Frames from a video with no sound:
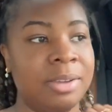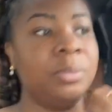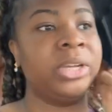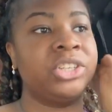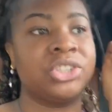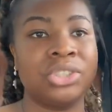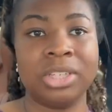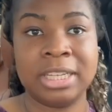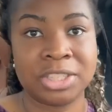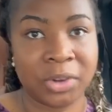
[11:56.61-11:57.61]
which
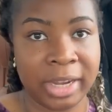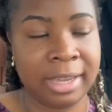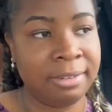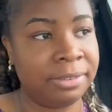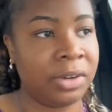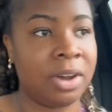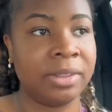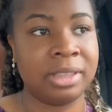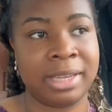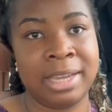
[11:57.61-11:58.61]
is great for all
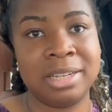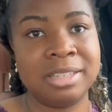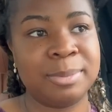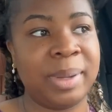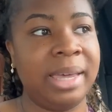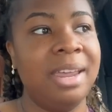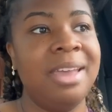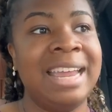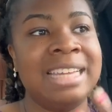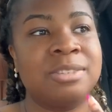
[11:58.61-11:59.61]
the things, but
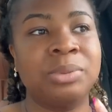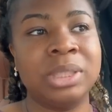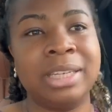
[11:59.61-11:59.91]
it's really